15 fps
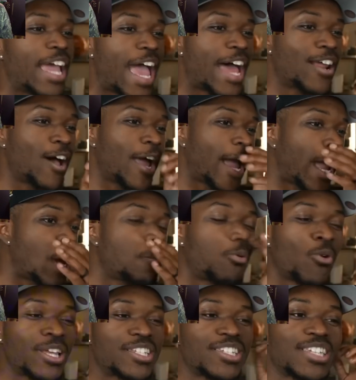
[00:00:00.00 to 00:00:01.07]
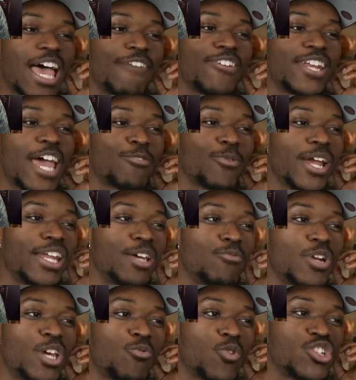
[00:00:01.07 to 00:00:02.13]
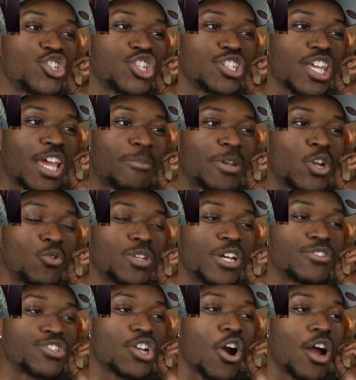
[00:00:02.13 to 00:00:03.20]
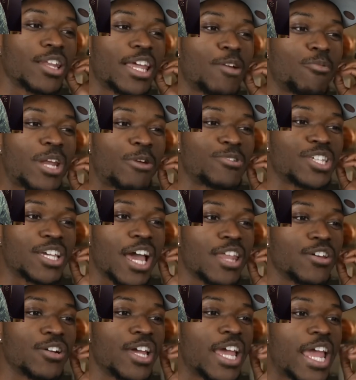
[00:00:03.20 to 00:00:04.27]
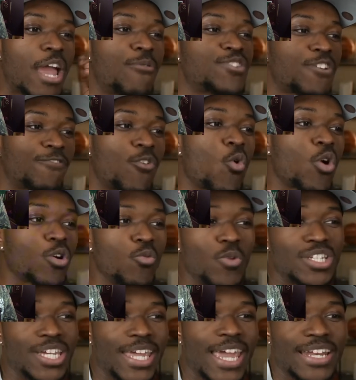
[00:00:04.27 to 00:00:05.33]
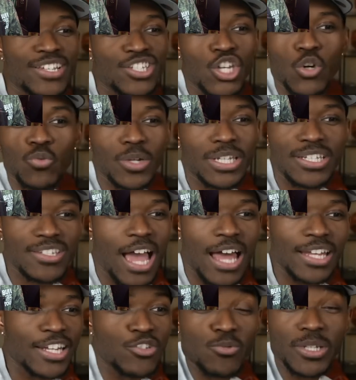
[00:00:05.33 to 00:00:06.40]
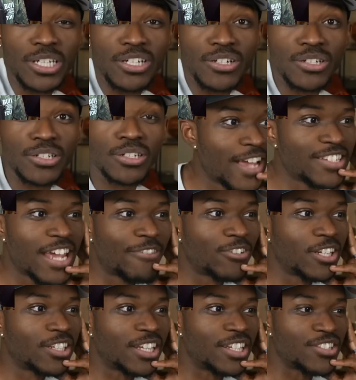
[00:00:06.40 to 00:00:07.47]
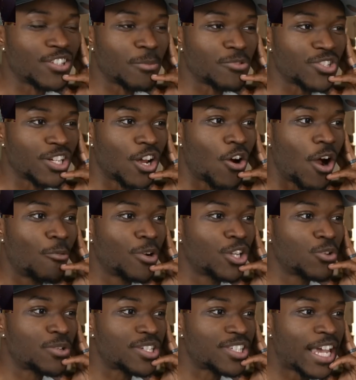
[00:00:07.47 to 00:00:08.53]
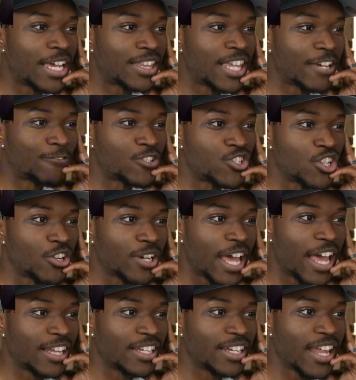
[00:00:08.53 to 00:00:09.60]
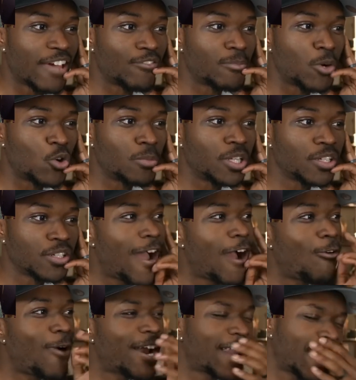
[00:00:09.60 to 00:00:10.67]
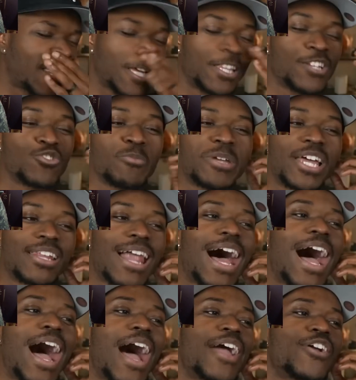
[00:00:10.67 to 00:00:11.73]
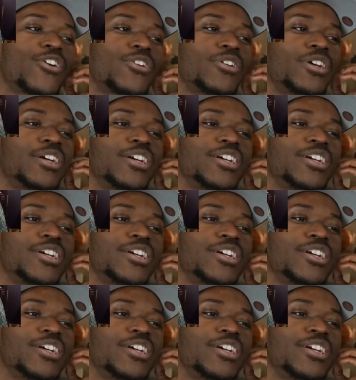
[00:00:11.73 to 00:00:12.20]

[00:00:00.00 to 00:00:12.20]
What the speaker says: They had a 8.7 net rating when it was just him and no Darius Garland. And when they were together, it was a 4, which, again, is still really solid. It's really good. Actually, I haven't looked at these numbers at all. I want to do the same thing for Jared Allen and Evan Mobley. Wow, why did I think this would be a lot higher?